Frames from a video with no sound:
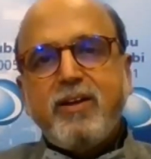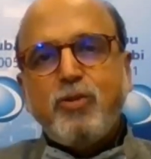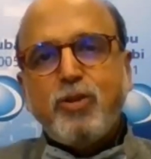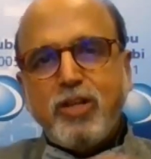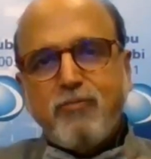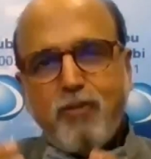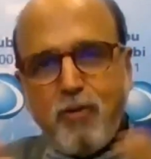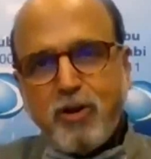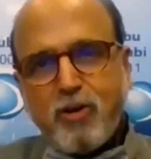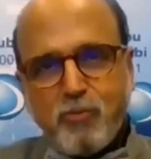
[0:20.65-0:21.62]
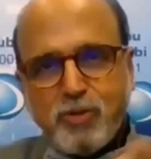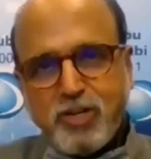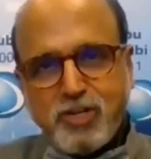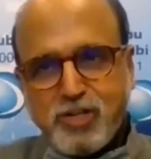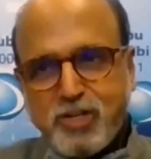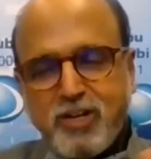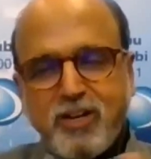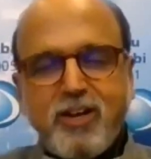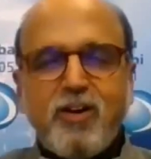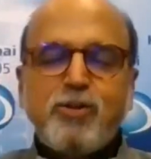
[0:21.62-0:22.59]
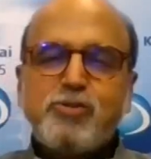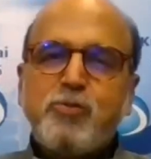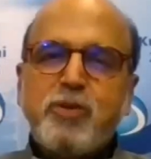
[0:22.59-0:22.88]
During the informal conversation, also